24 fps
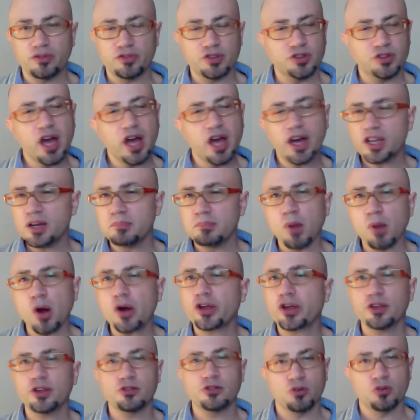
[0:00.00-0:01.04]
You're not going to
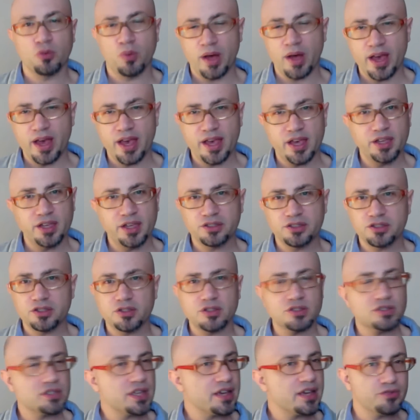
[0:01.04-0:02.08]
market your way into the
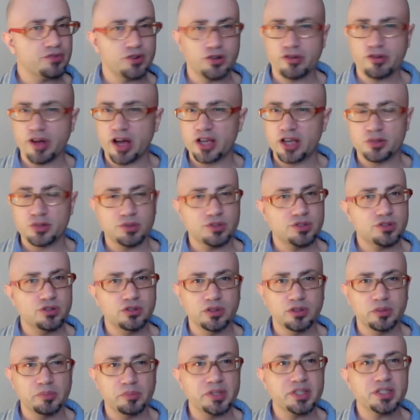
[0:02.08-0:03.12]
Stanford Graduate
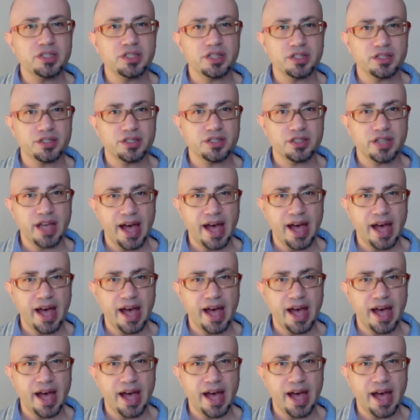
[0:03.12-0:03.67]
School of Business.